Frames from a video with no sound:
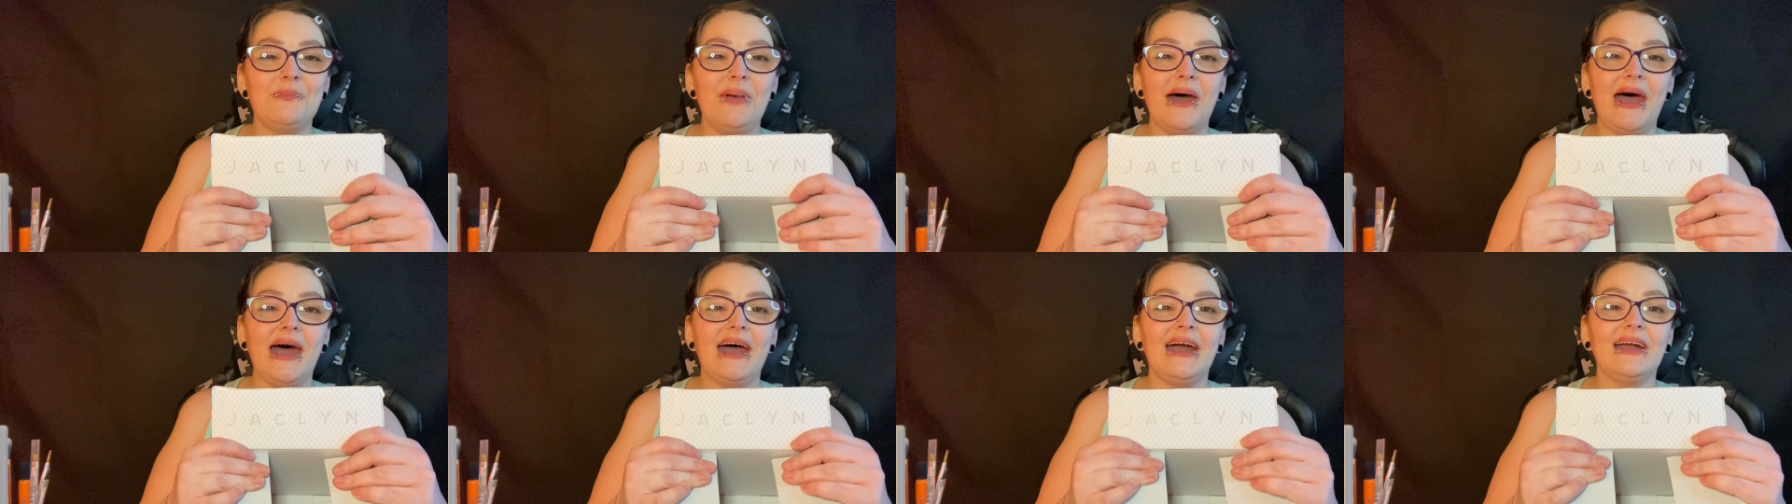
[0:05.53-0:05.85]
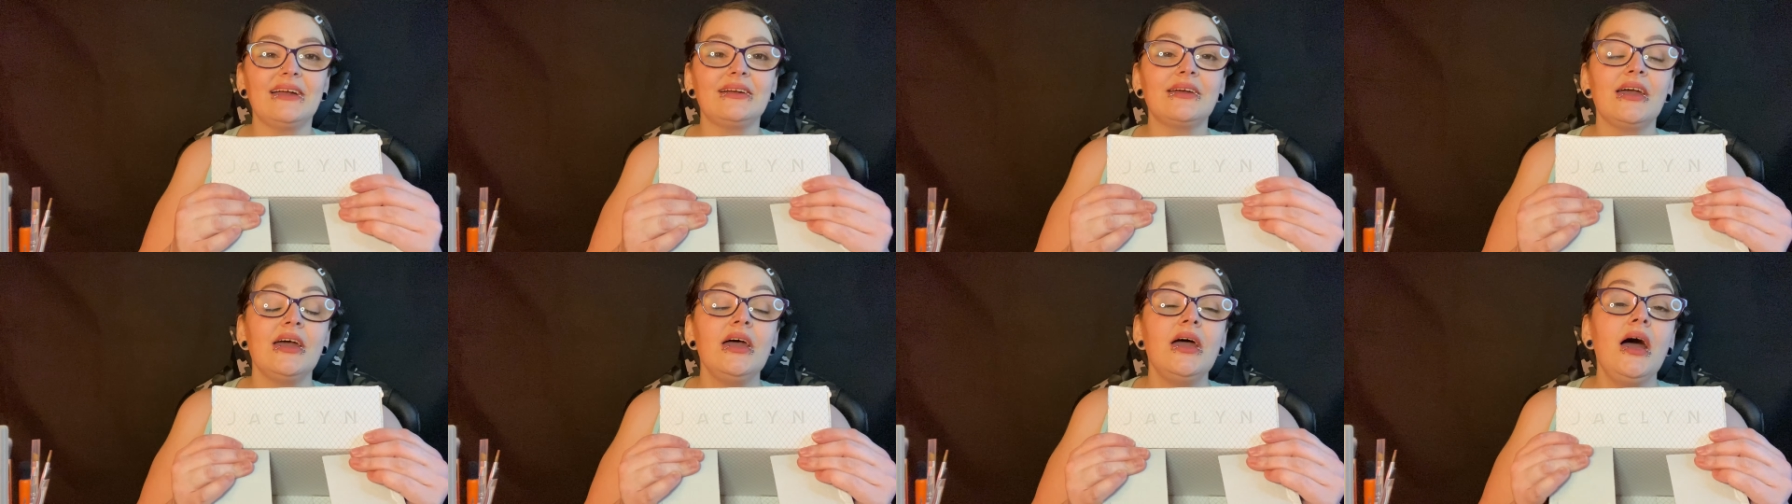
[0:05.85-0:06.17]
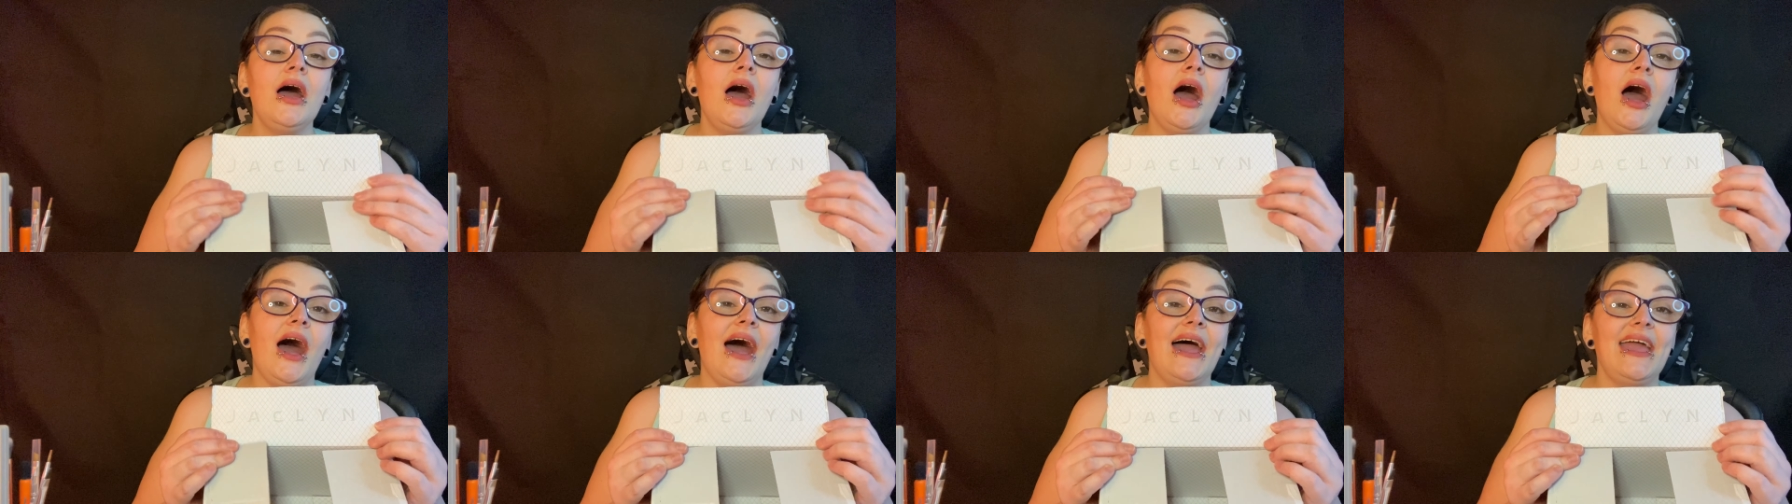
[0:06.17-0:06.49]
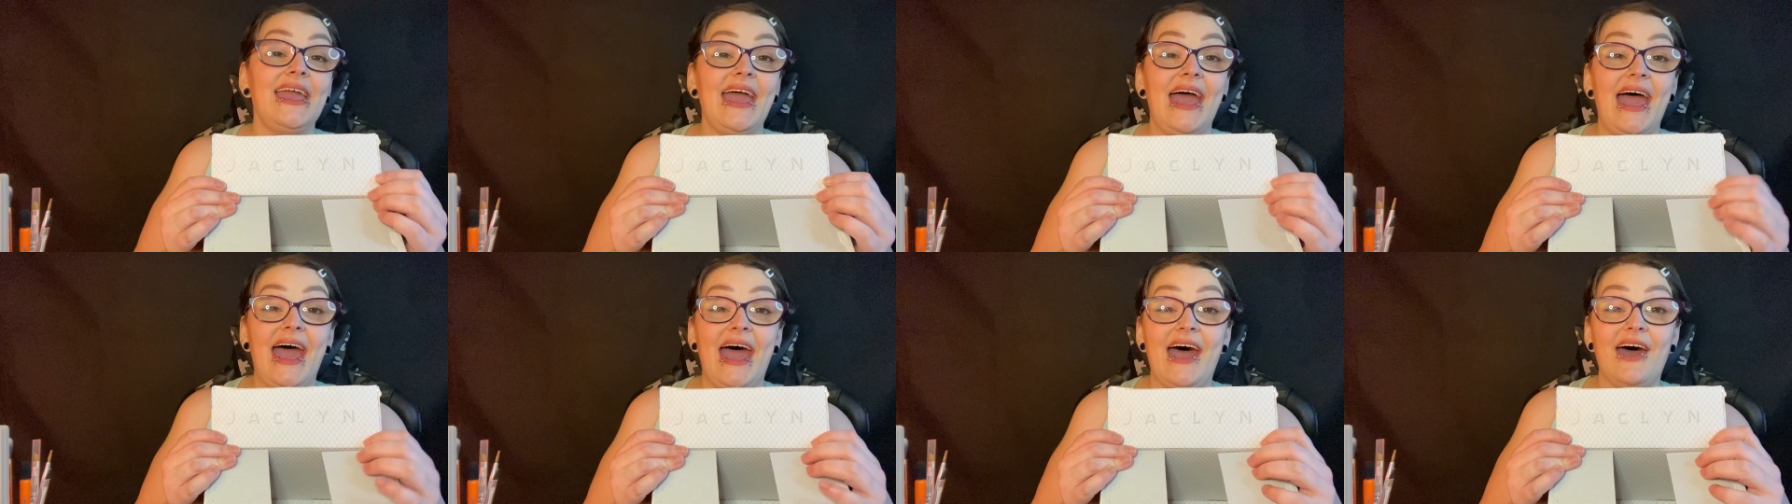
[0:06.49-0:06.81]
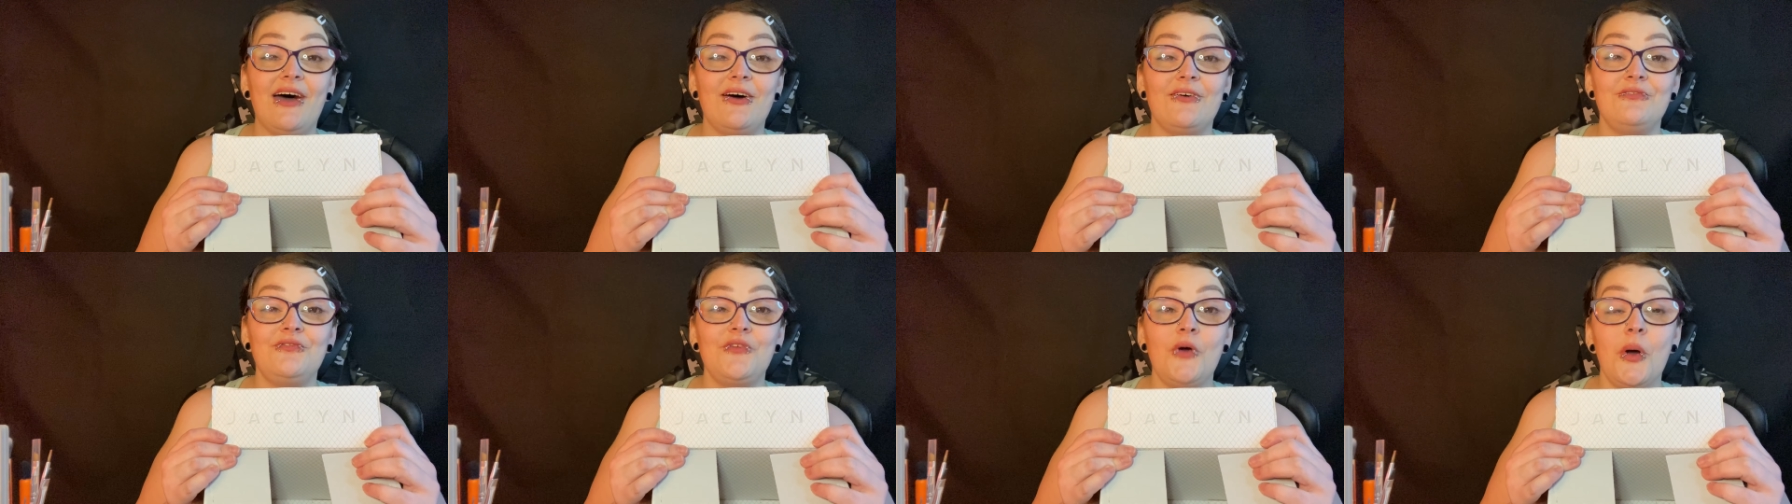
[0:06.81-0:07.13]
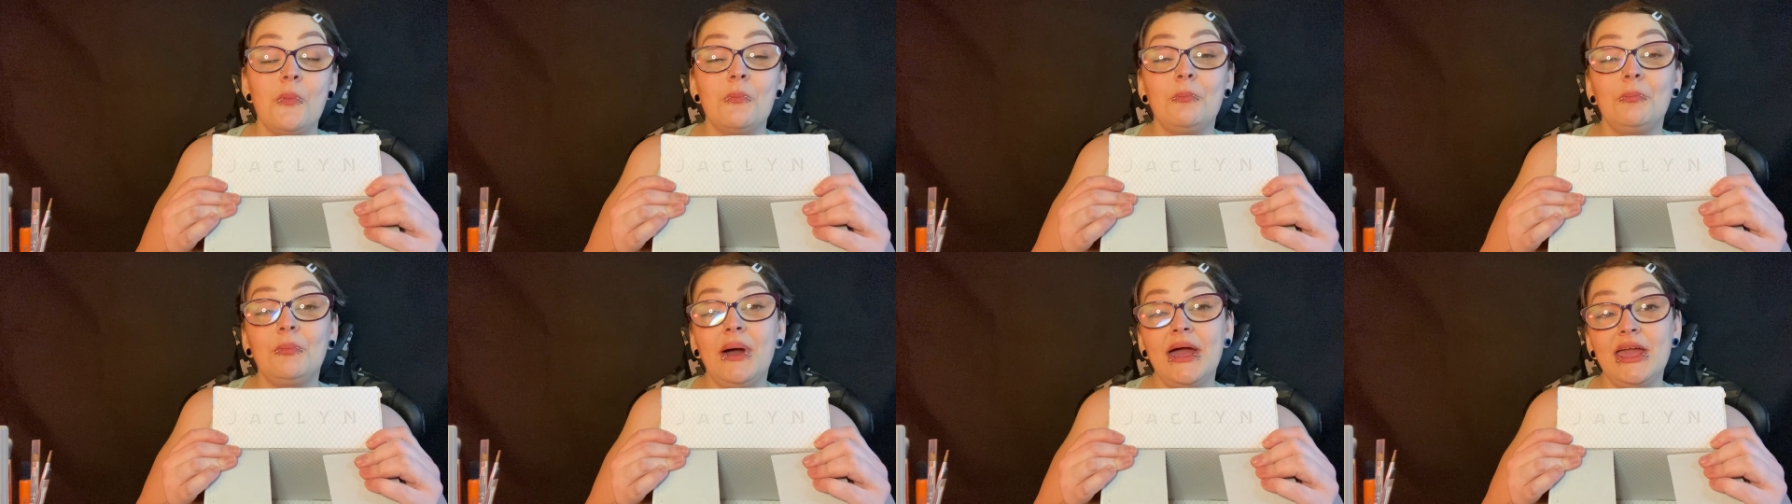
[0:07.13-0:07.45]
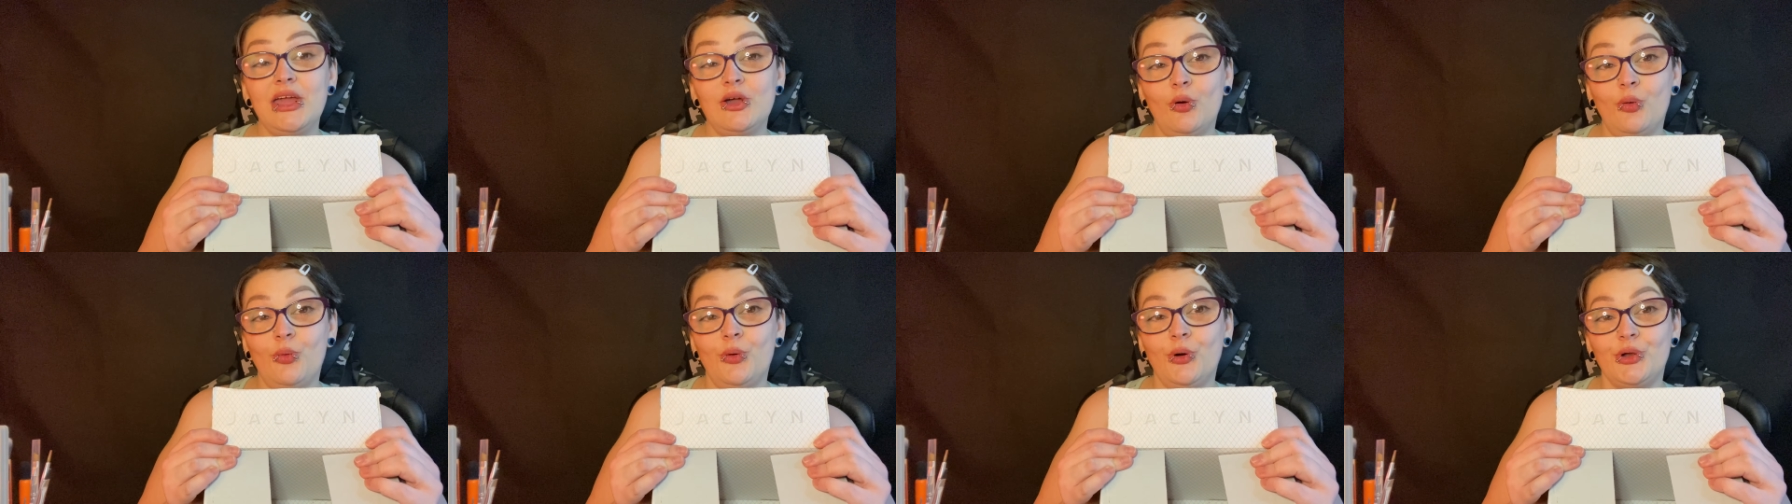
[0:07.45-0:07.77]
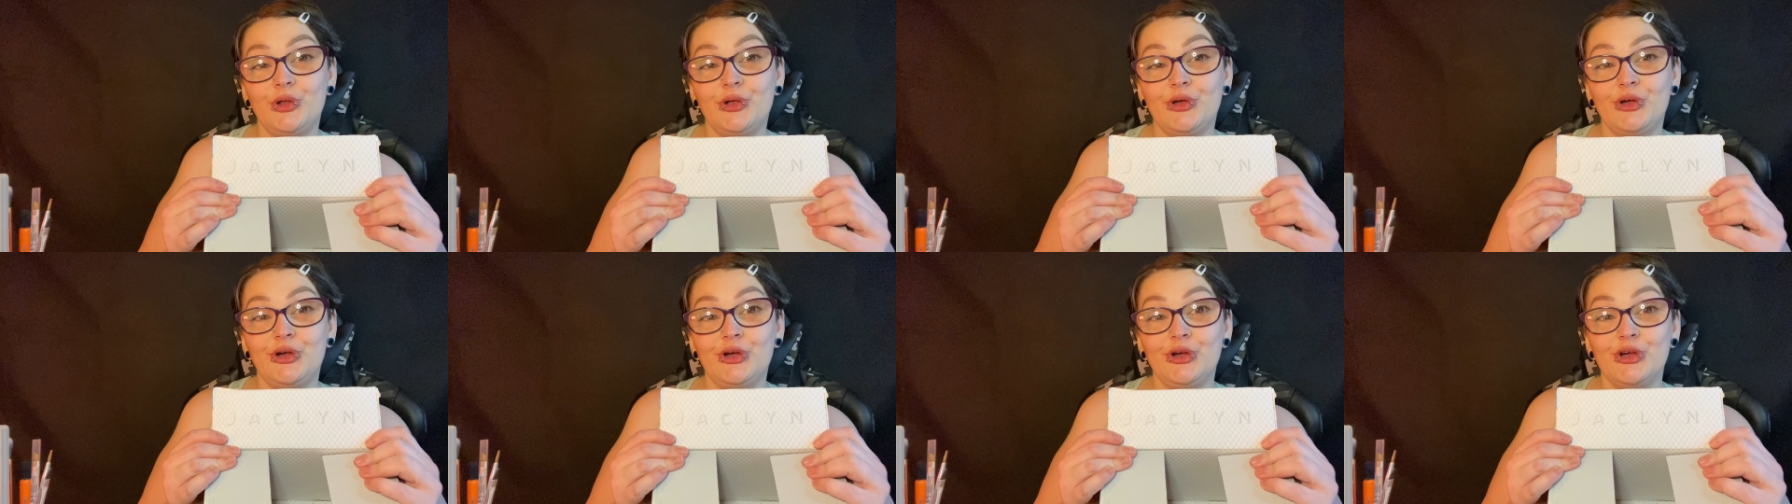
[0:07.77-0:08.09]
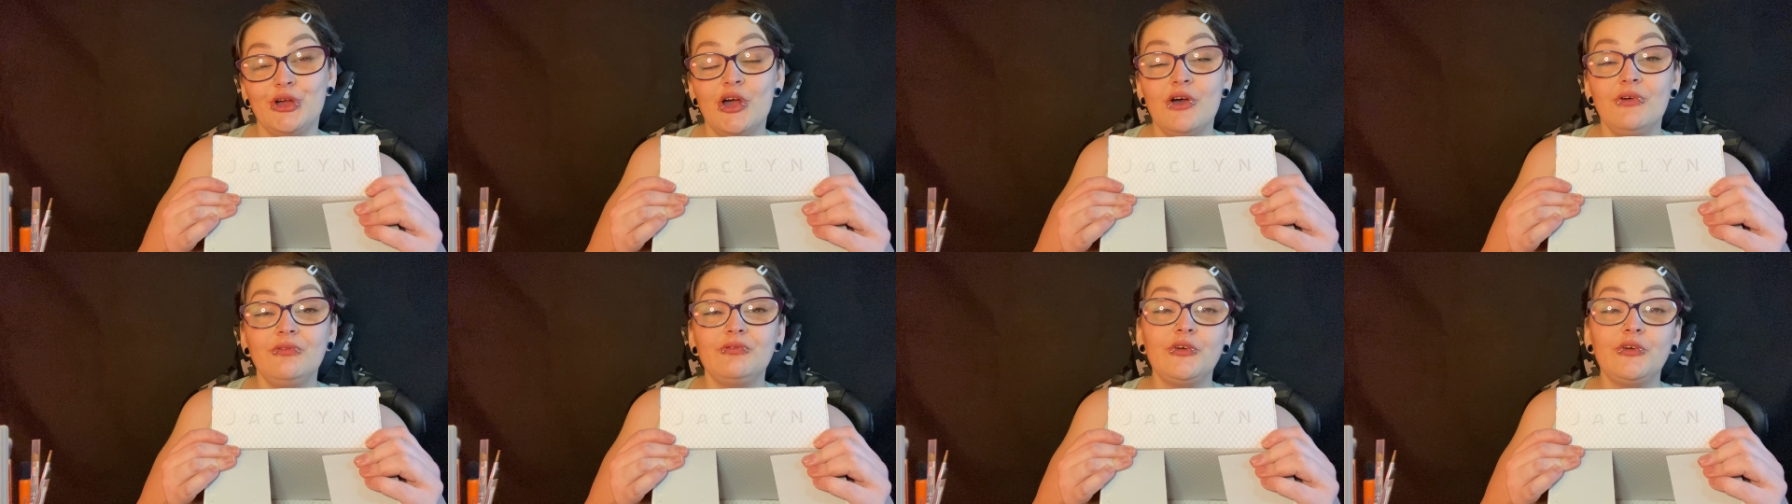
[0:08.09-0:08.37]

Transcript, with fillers: back. I have my order